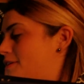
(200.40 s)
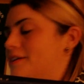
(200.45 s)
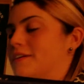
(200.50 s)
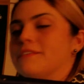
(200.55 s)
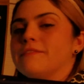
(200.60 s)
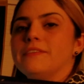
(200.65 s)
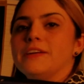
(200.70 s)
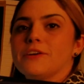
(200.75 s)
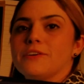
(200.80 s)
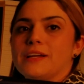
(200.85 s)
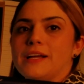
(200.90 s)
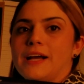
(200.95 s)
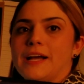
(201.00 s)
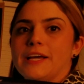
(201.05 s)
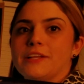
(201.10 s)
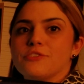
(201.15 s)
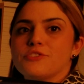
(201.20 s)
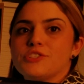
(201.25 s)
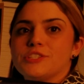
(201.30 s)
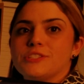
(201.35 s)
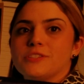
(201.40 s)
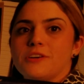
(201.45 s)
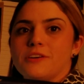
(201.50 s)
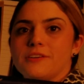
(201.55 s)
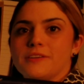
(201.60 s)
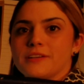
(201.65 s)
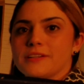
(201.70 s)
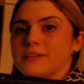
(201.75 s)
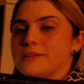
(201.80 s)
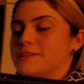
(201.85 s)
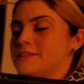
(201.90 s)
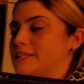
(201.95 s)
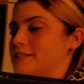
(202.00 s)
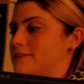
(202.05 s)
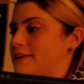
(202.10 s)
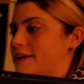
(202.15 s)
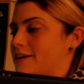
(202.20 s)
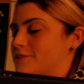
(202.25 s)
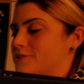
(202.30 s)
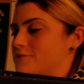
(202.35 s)
Very high energy dog. Need to
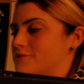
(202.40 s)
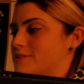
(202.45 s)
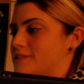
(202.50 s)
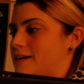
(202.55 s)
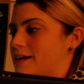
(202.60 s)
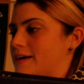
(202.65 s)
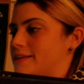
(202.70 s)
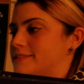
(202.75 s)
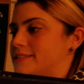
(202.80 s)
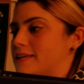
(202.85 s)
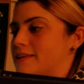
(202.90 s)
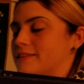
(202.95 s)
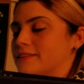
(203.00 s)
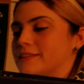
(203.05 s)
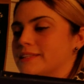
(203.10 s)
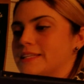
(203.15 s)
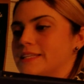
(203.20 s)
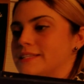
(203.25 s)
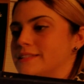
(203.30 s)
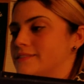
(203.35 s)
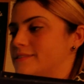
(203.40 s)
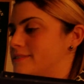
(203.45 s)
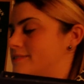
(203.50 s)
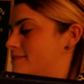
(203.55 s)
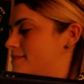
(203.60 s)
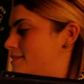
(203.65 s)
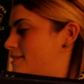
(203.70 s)
exercise at least